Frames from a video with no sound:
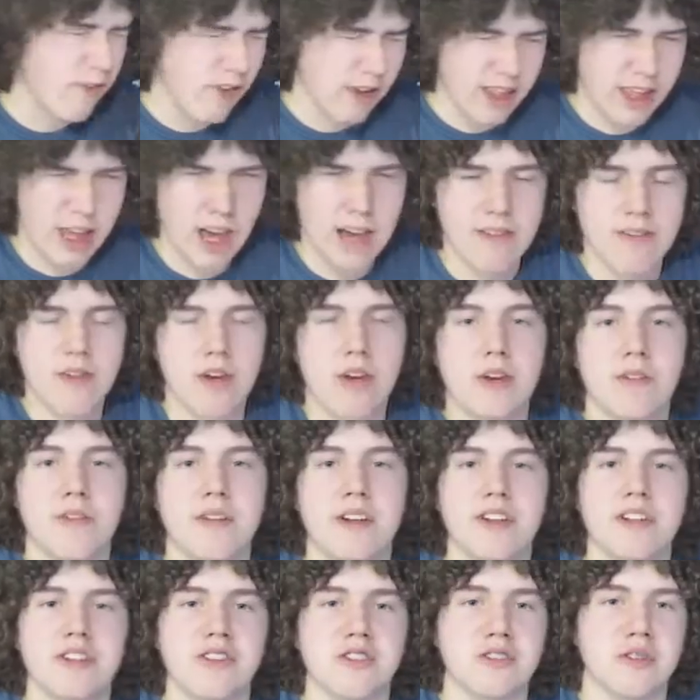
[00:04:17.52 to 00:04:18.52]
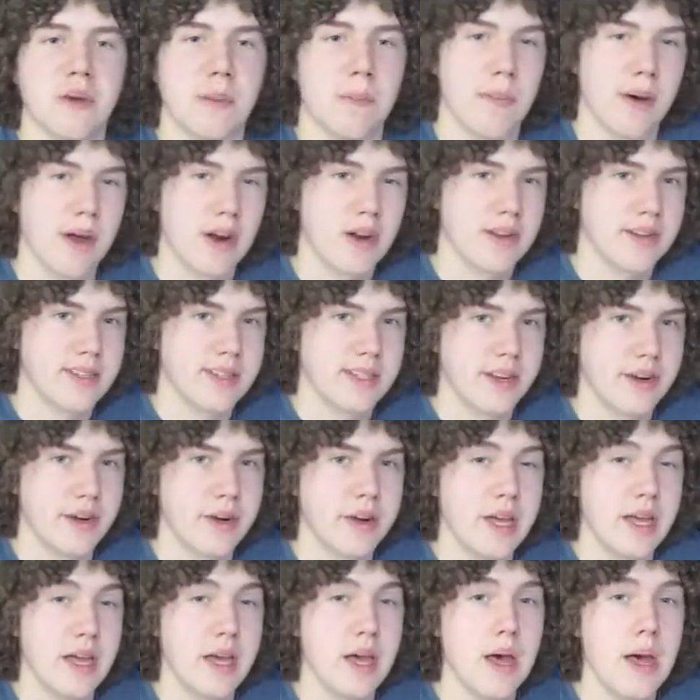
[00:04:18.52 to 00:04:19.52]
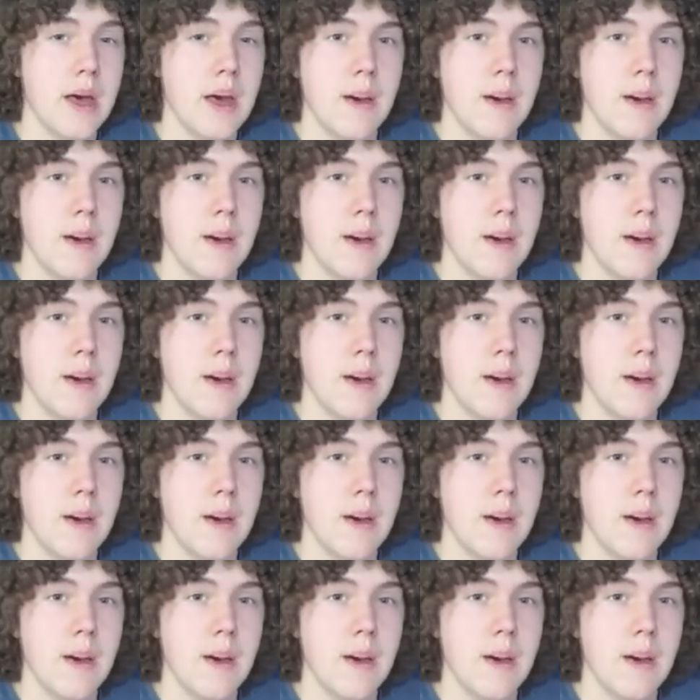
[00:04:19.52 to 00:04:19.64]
for the iPhone, it features a better Siri,